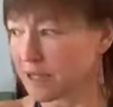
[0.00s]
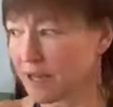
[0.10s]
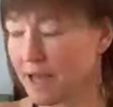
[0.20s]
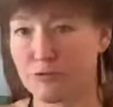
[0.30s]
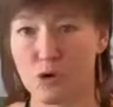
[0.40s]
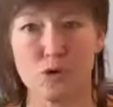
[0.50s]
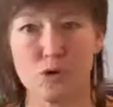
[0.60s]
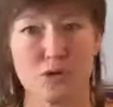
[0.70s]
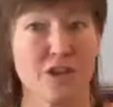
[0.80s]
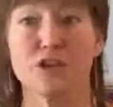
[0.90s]
and have
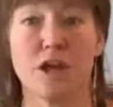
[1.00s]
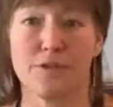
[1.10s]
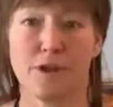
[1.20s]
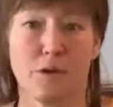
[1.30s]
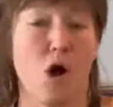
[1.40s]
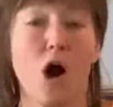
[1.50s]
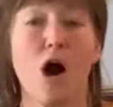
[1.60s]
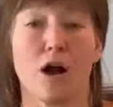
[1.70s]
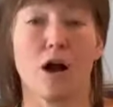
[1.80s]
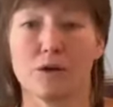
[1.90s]
roles and there's nothing
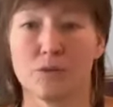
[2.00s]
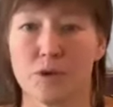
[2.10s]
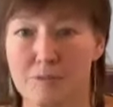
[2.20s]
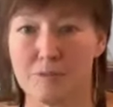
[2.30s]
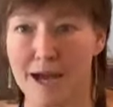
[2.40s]
wrong with